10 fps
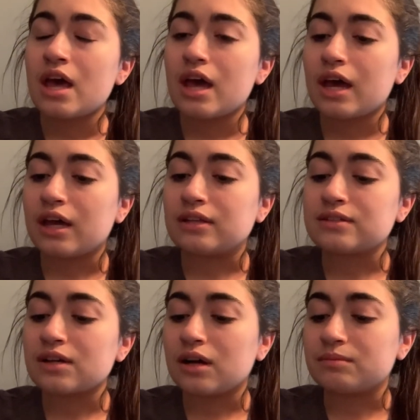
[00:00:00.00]

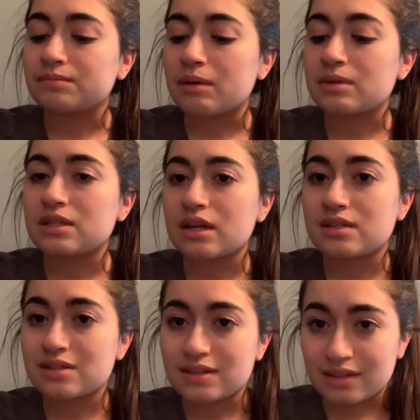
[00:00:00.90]
And I'm excited
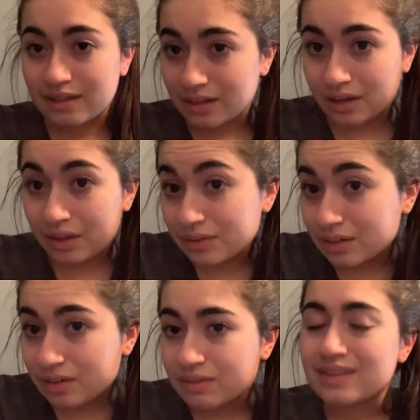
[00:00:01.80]
to see the other
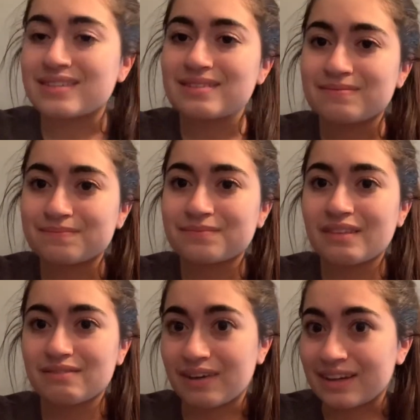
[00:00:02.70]
events
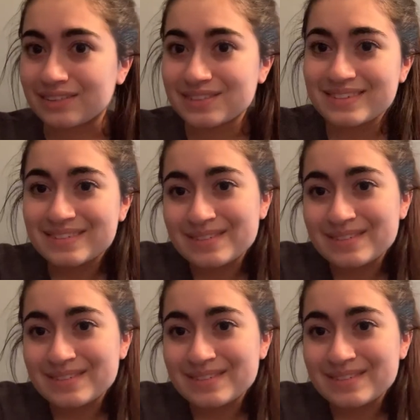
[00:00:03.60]
finals.